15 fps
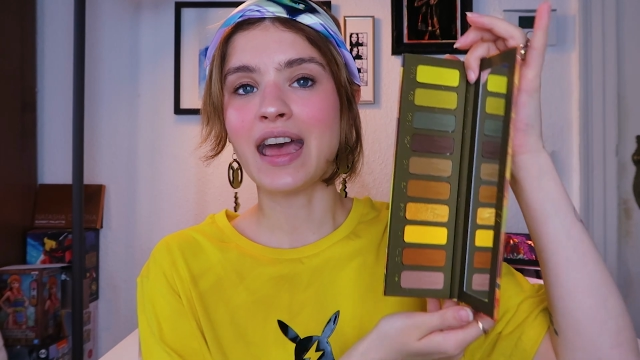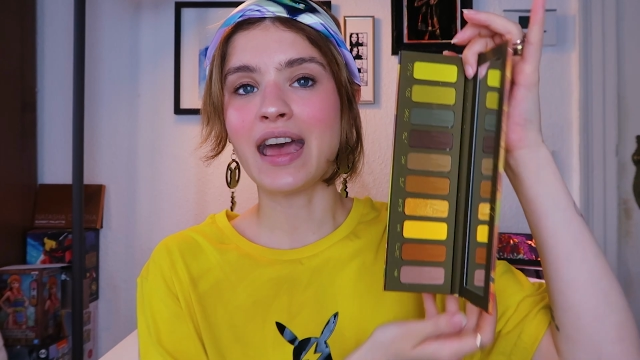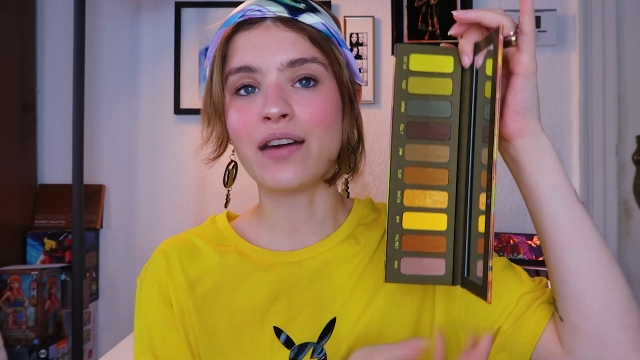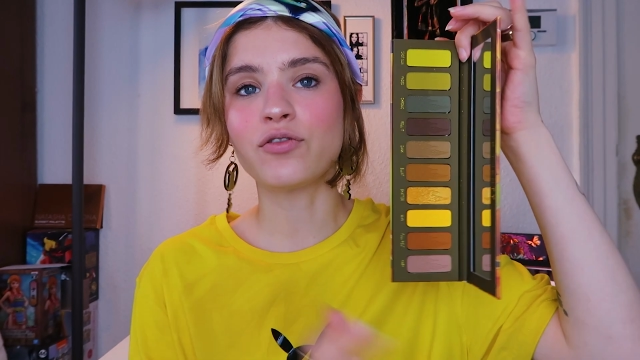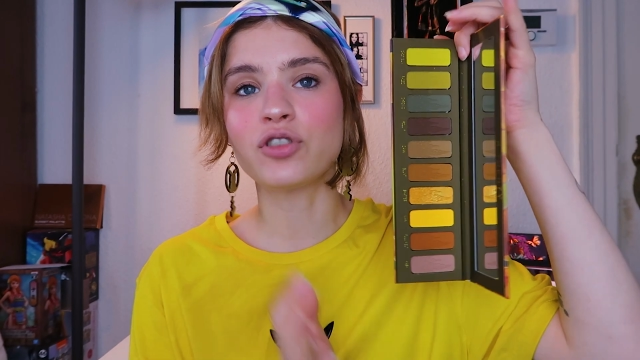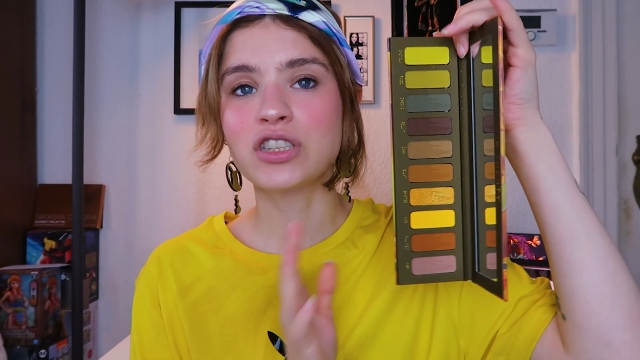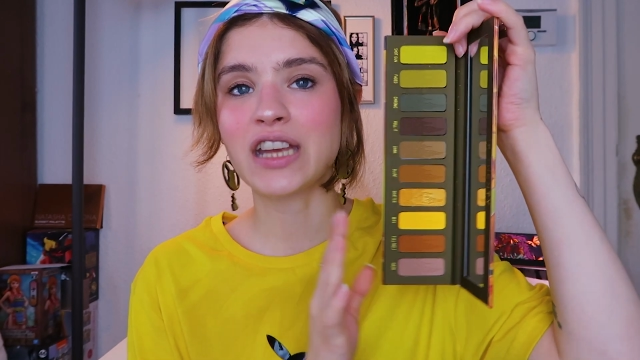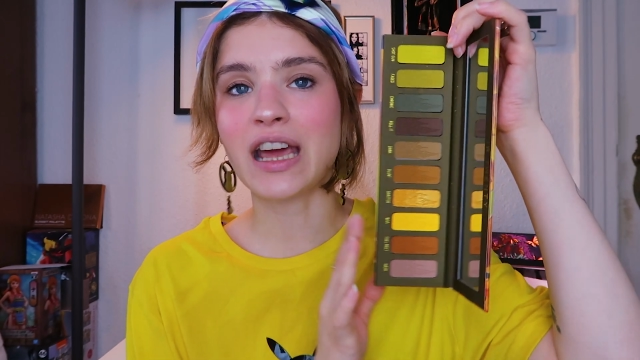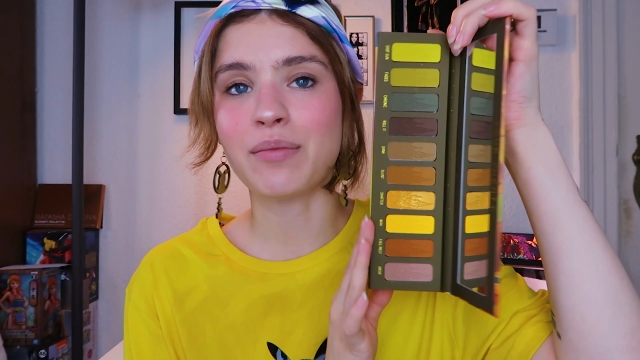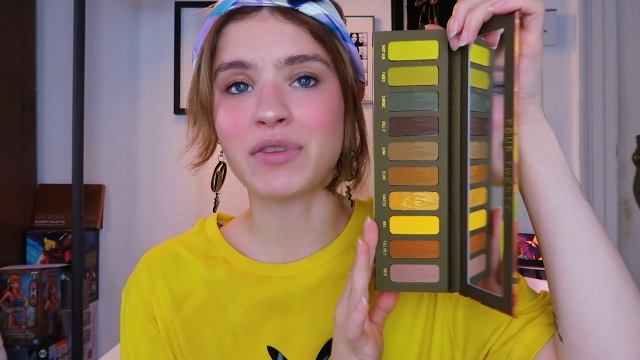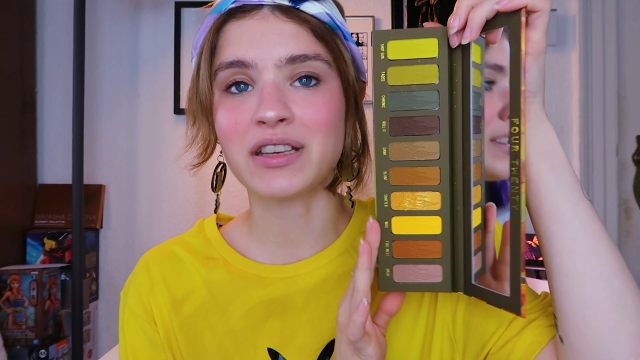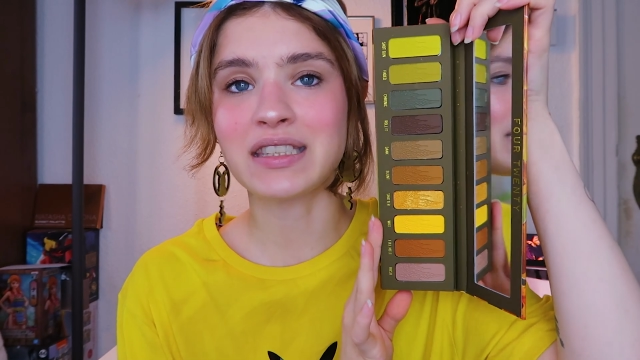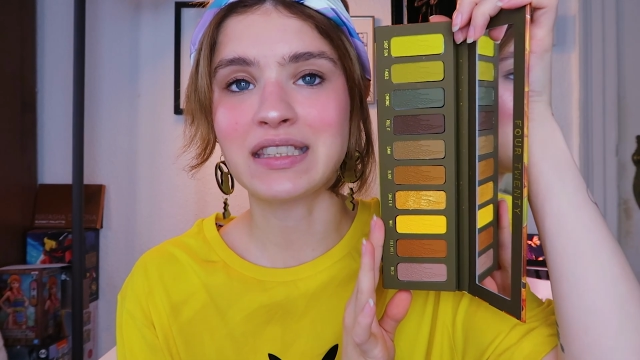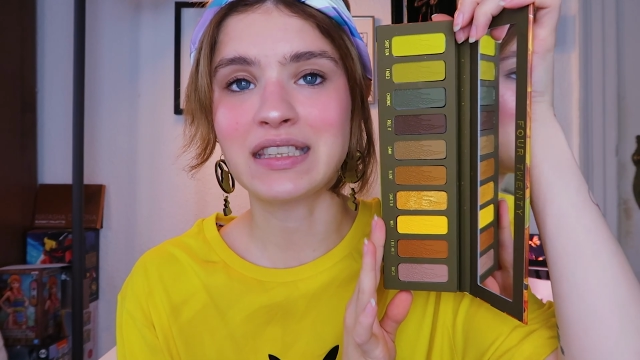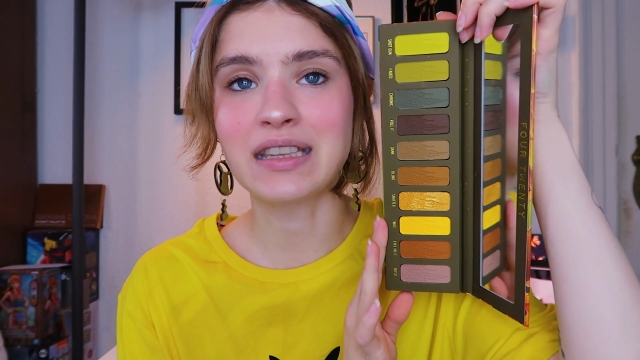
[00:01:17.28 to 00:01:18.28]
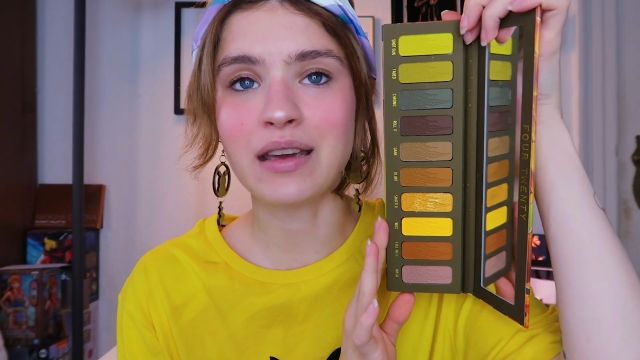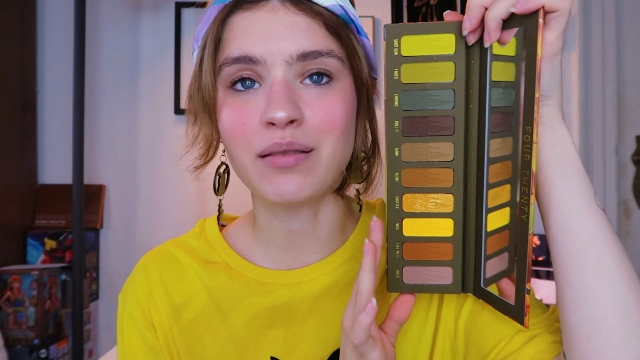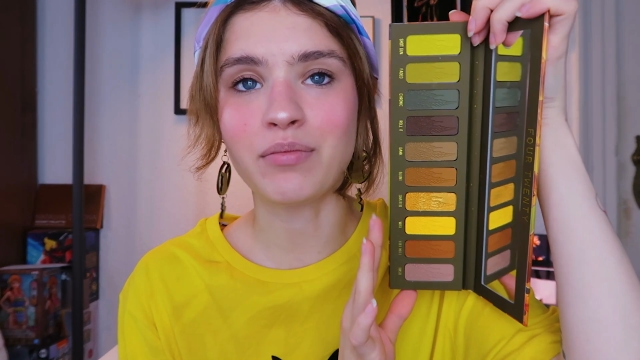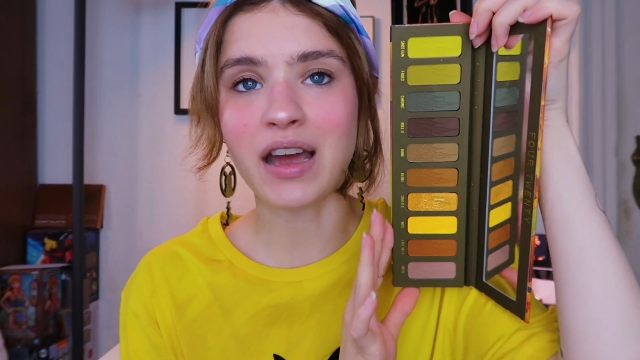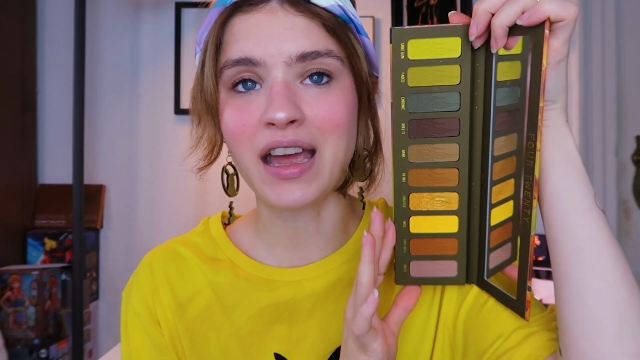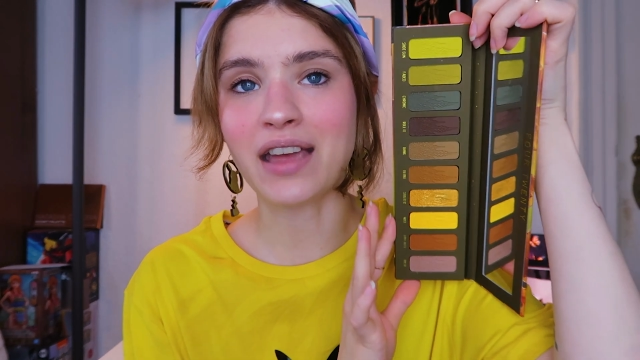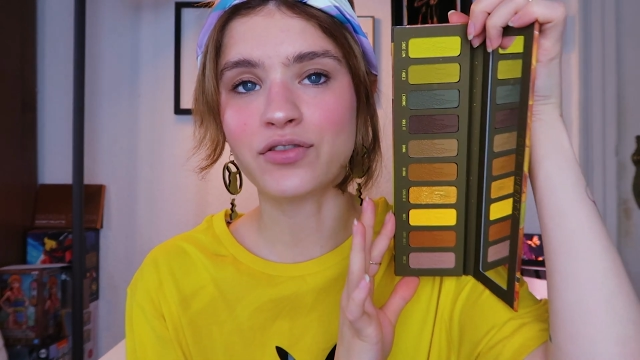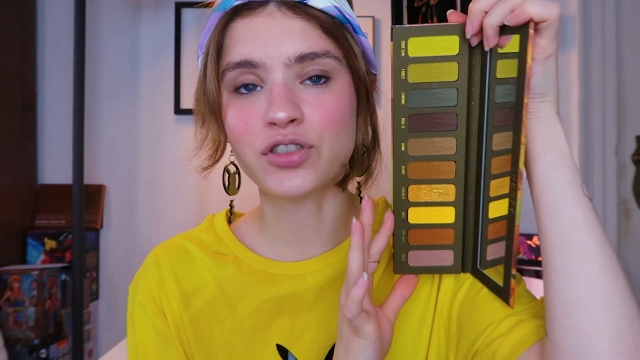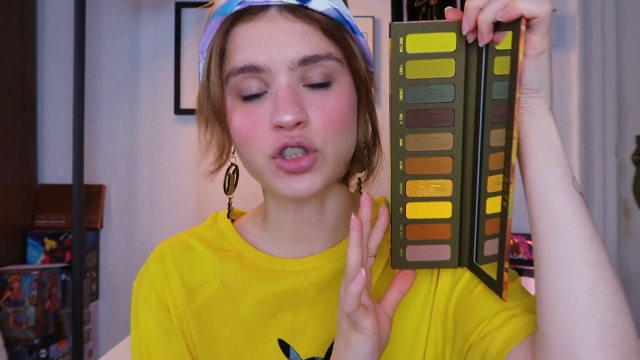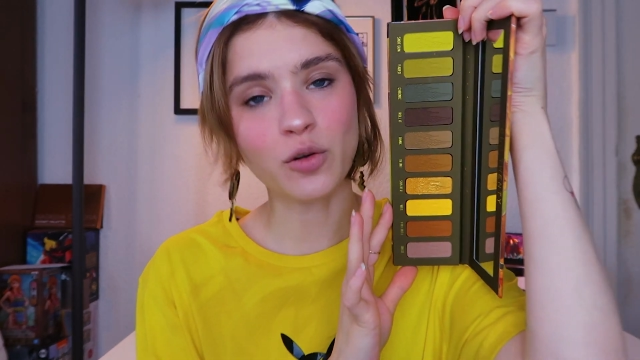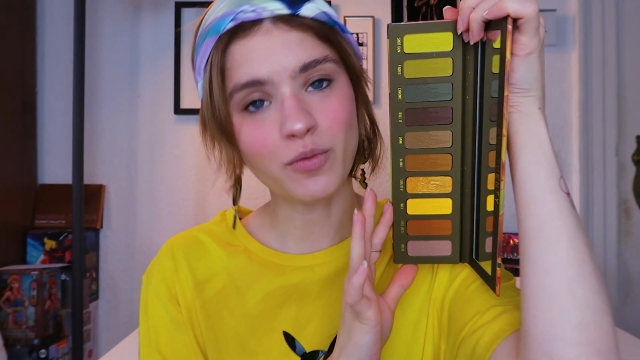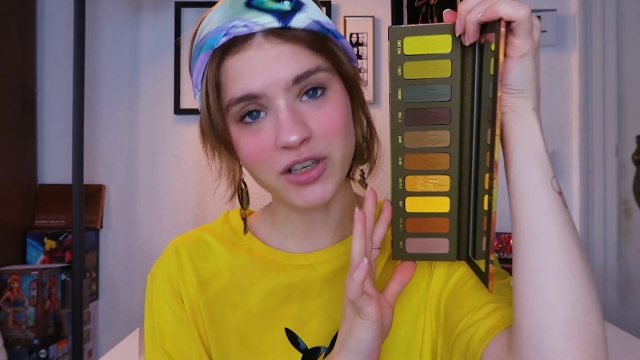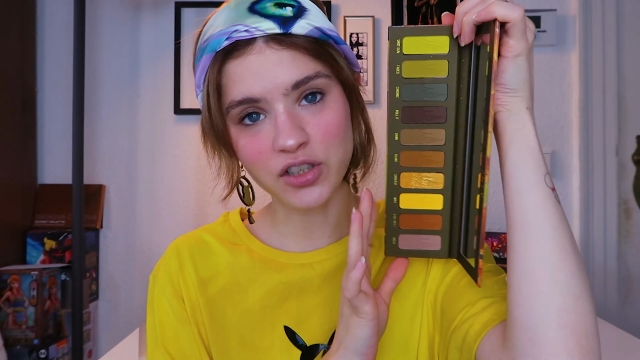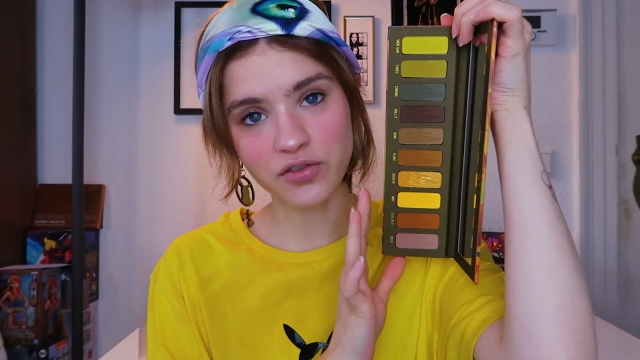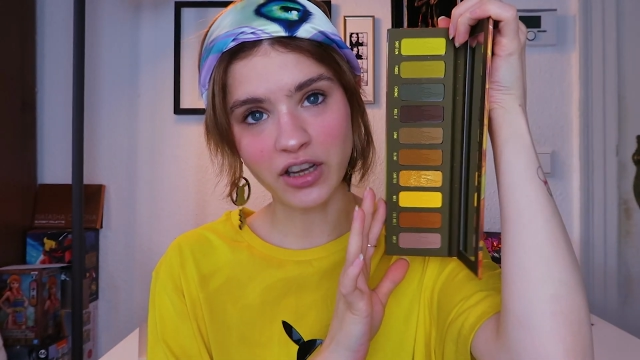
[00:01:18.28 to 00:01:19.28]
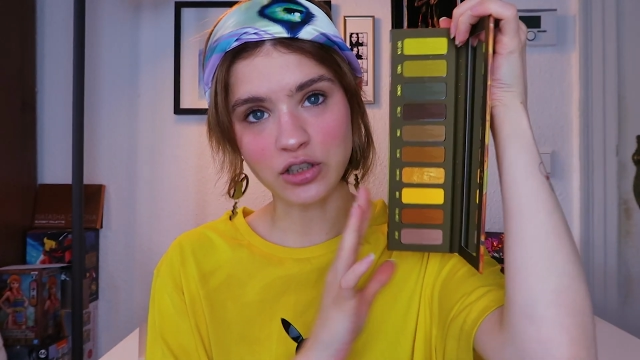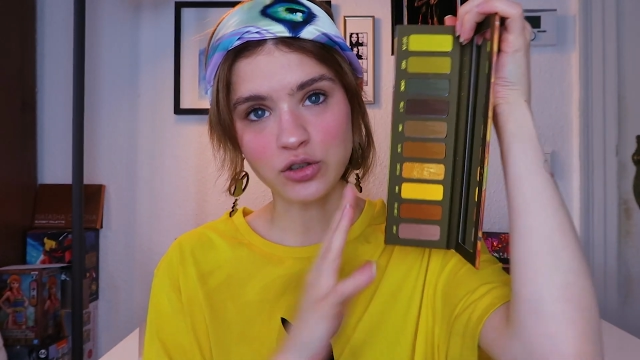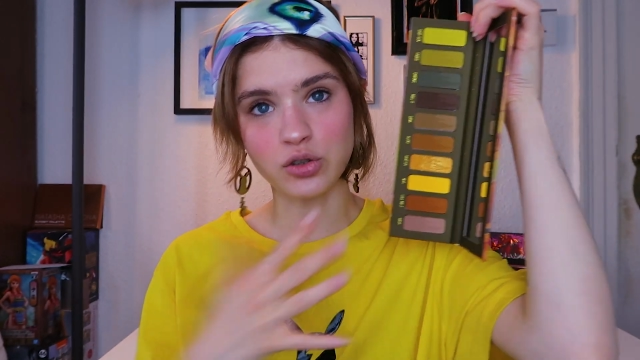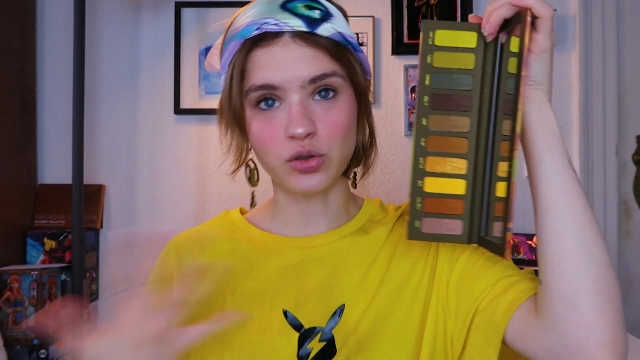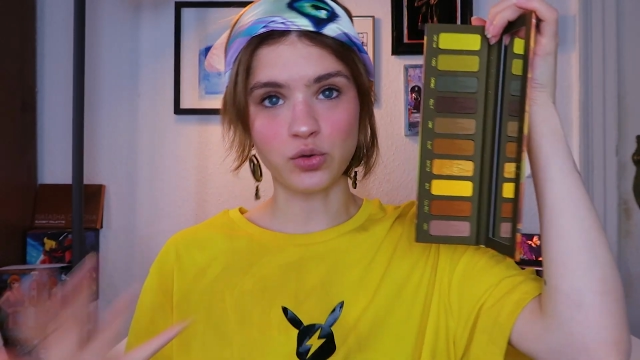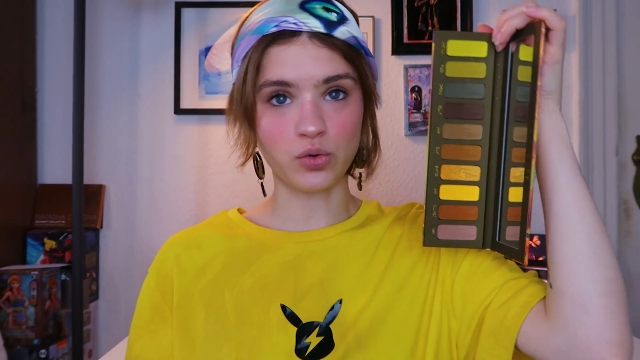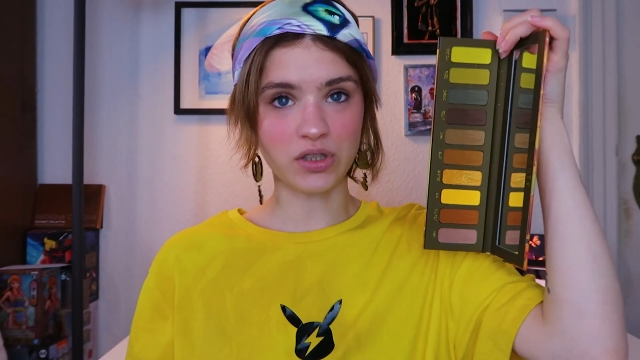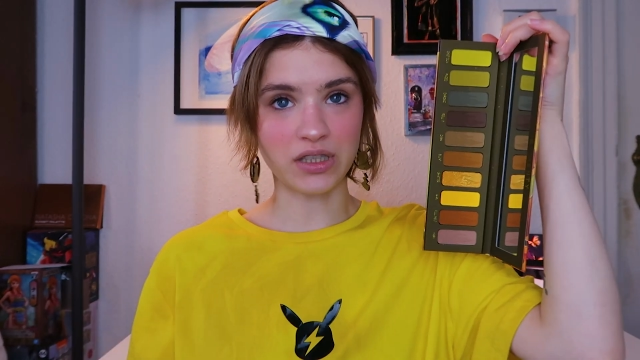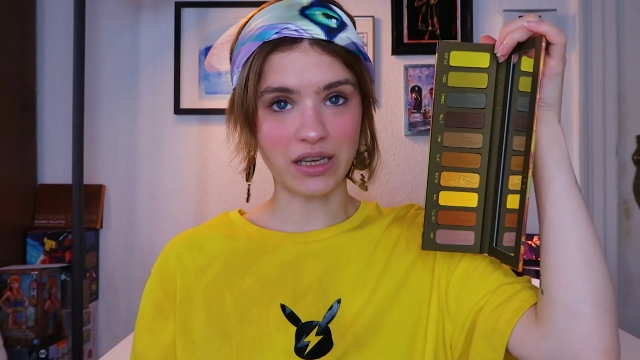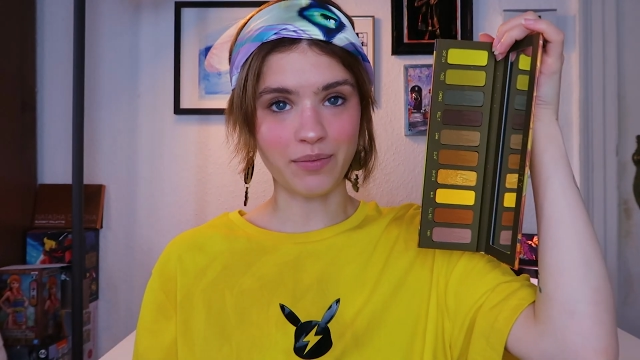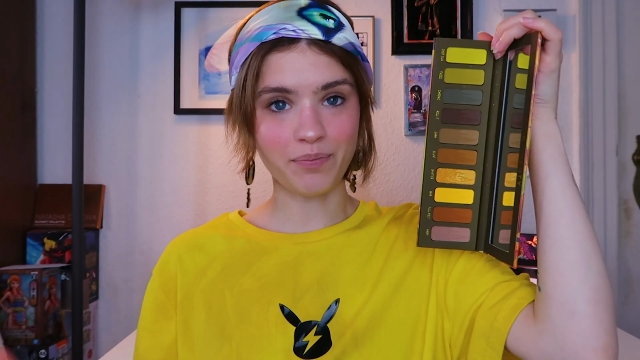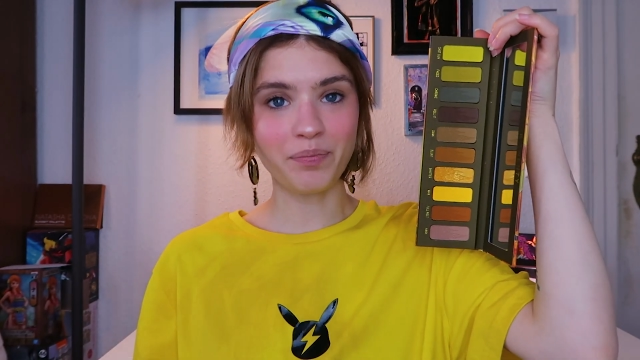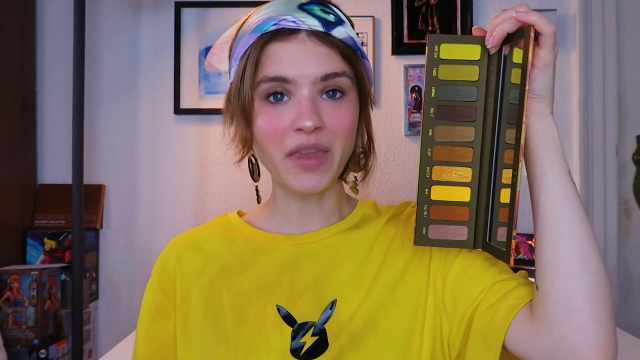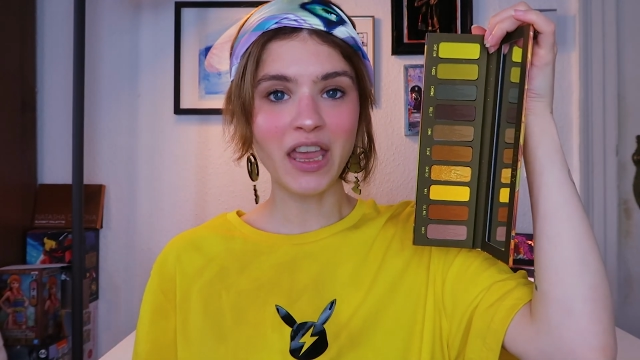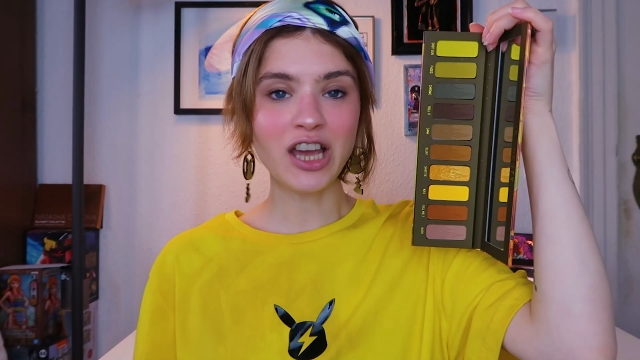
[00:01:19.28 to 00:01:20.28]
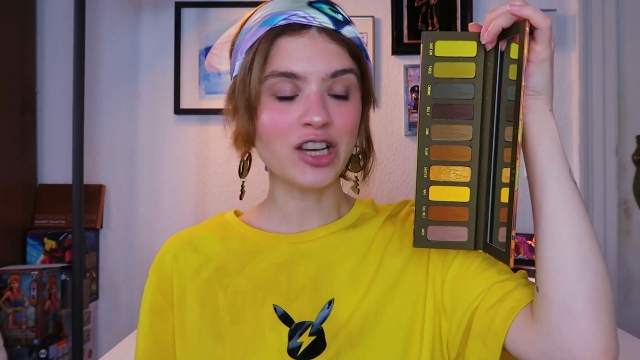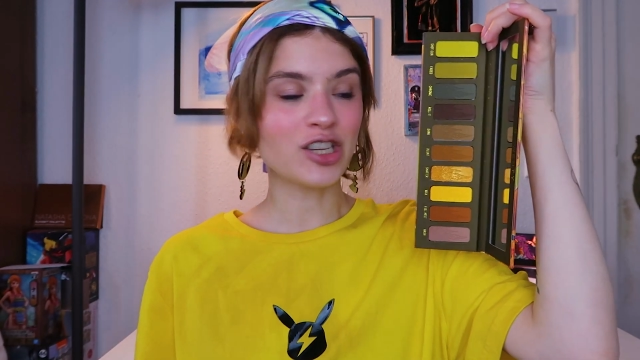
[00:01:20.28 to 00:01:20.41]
Every time I see them, I have so much fun to use them.